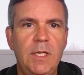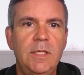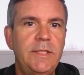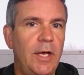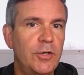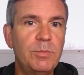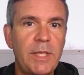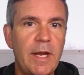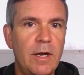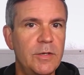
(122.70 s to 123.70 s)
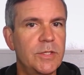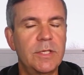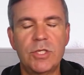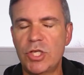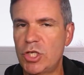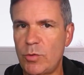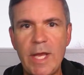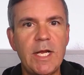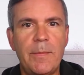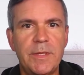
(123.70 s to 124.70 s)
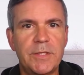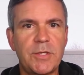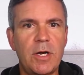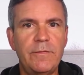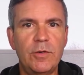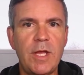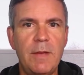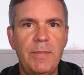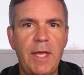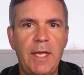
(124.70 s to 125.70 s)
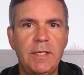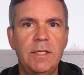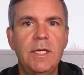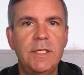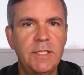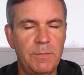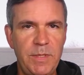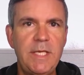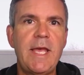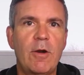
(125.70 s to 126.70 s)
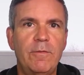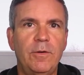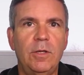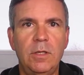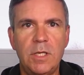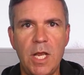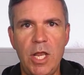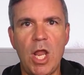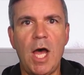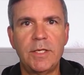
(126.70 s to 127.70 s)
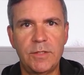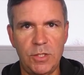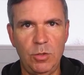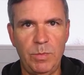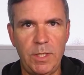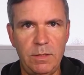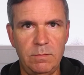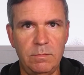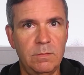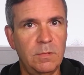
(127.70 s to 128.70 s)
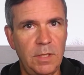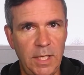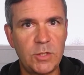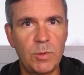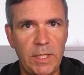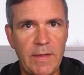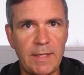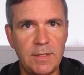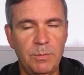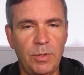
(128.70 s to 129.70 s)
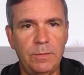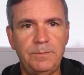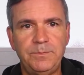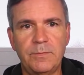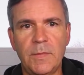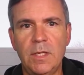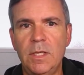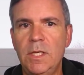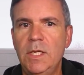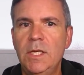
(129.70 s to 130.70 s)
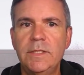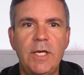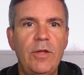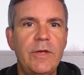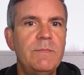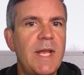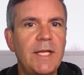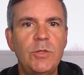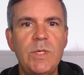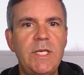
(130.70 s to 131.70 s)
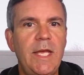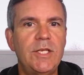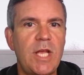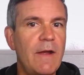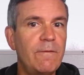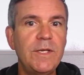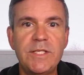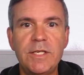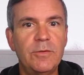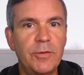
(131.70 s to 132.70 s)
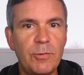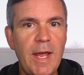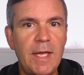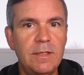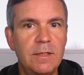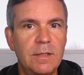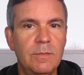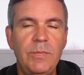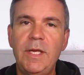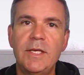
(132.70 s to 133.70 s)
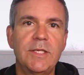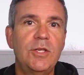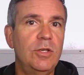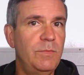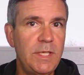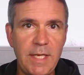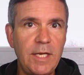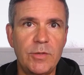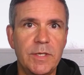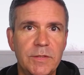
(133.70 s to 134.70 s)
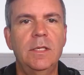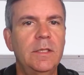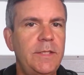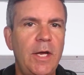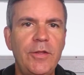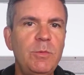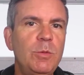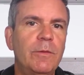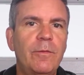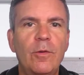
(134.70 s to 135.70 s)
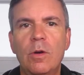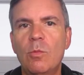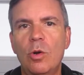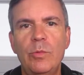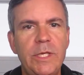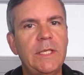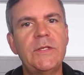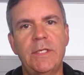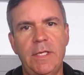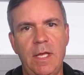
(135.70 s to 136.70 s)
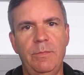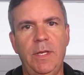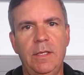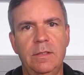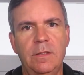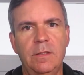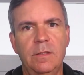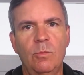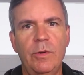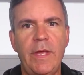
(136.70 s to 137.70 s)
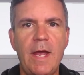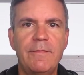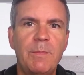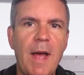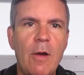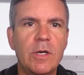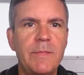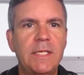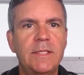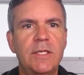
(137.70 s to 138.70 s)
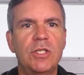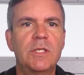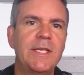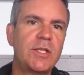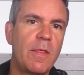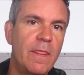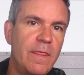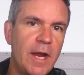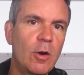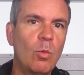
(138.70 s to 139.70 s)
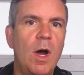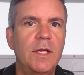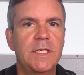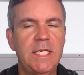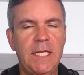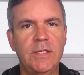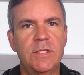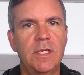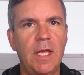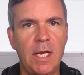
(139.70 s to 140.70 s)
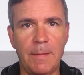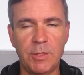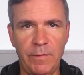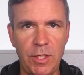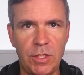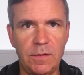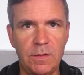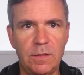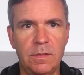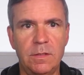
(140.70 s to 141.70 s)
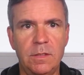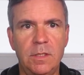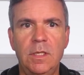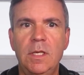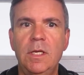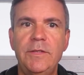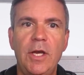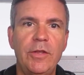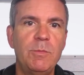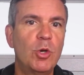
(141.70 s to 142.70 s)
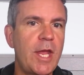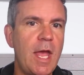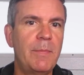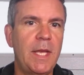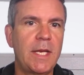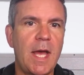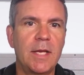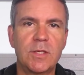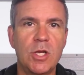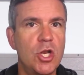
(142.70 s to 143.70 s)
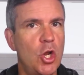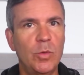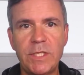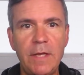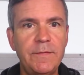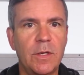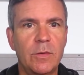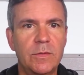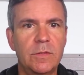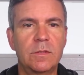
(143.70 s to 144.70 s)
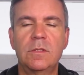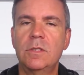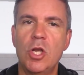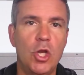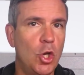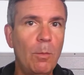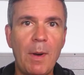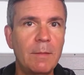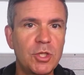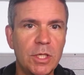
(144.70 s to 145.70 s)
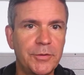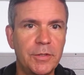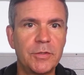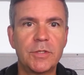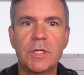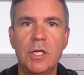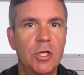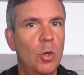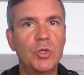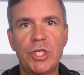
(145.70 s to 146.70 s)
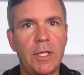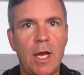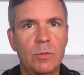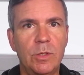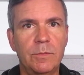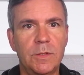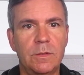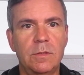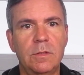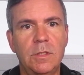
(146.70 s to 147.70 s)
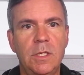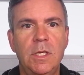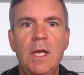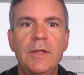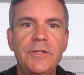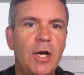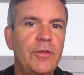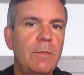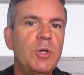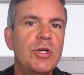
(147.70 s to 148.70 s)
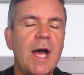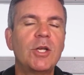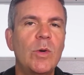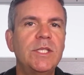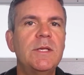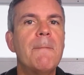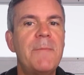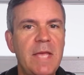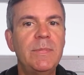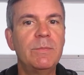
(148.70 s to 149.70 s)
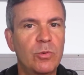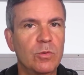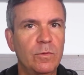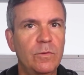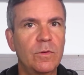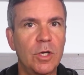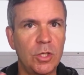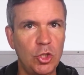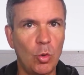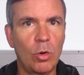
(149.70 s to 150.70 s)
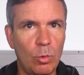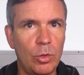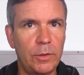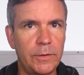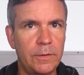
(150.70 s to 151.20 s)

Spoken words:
Tell your players straight up at the start of your campaign to be careful, not stupid. It's really that simple. Tell them not to engage every single threat because it could be dangerous. Tell them you prefer a more realistic campaign, where they have the power to make decisions based on their wants, needs, and observations. Tell them your campaign has no safe zones, no bomb shelters, no chill-out rooms. Tell them you're not going to baby-proof your world.